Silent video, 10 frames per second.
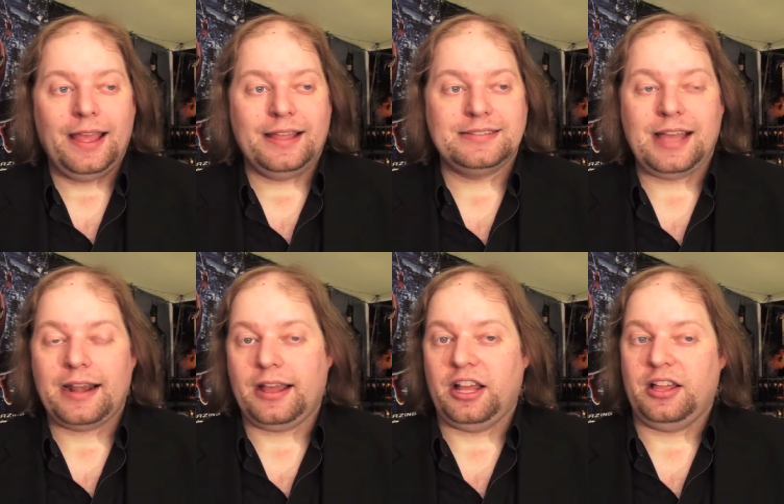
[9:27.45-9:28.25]
it's
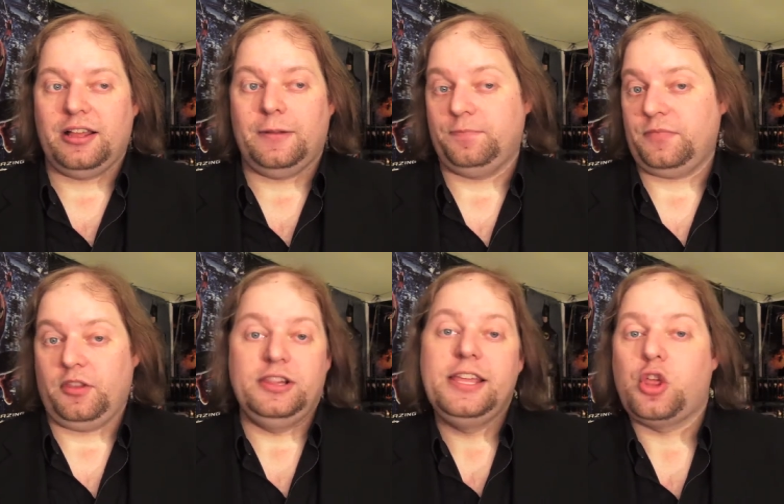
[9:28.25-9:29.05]
not
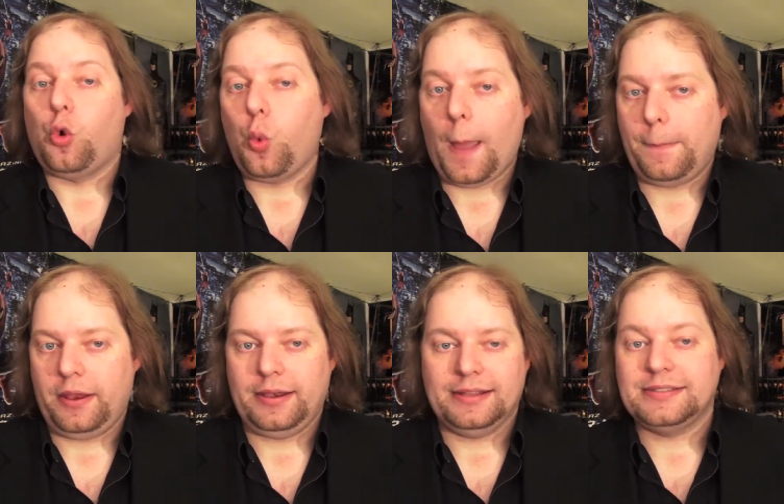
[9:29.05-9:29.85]
Lethal
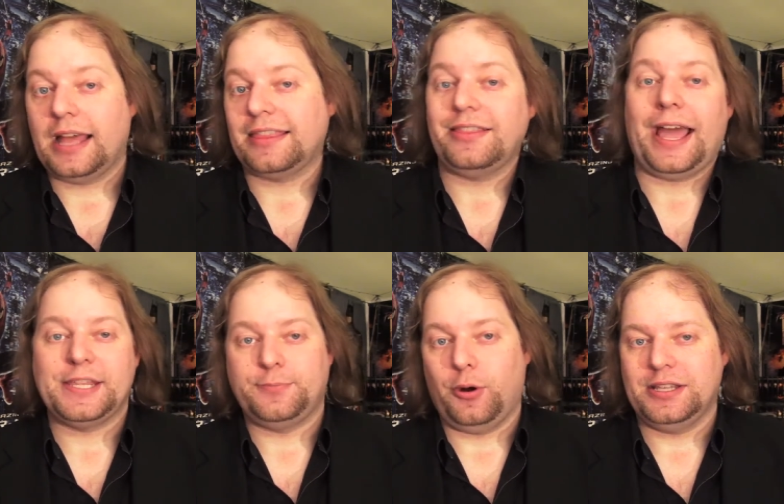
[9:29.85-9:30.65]
Weapon, it's not The
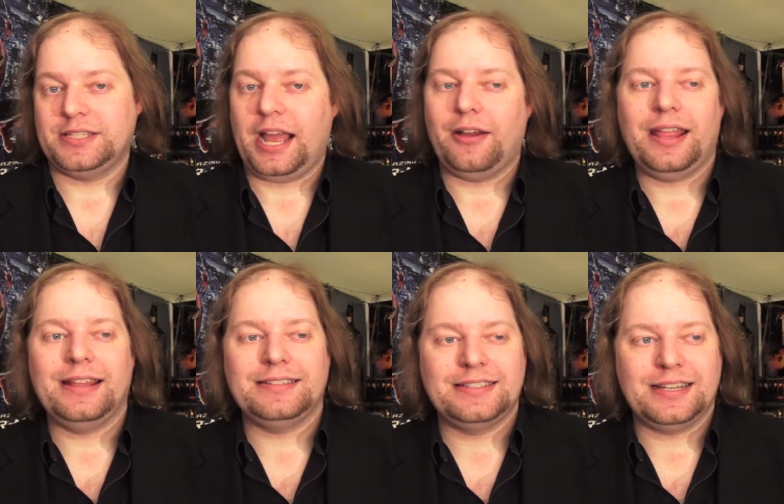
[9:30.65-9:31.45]
Last Boy Scout,
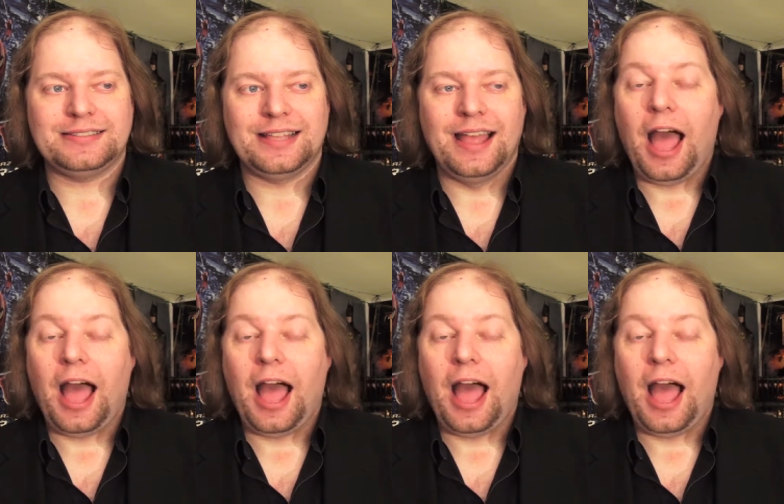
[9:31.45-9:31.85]
it's just